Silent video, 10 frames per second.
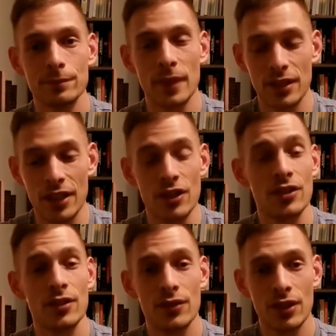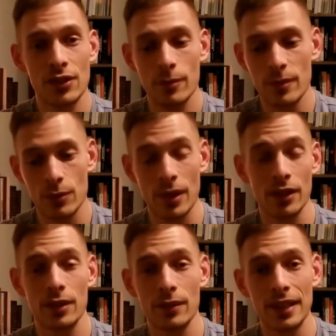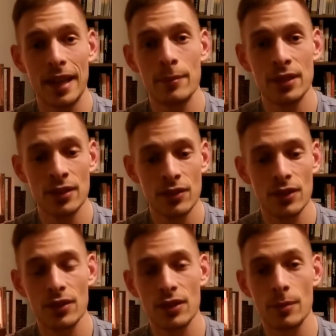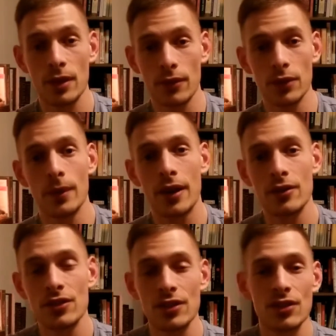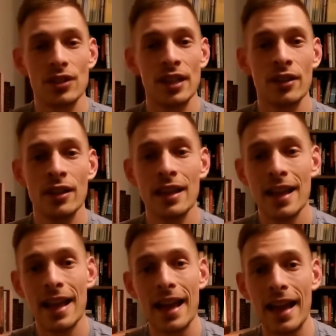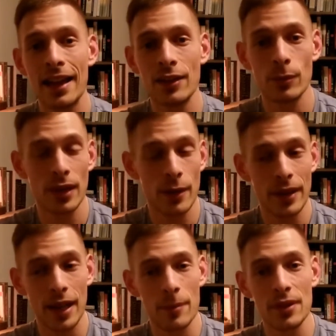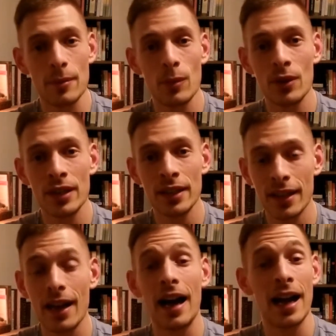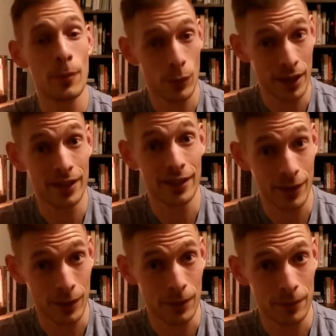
digestive system is relatively empty since it's been a few hours since dinner, and when I wake up in the morning, I'm ready to go.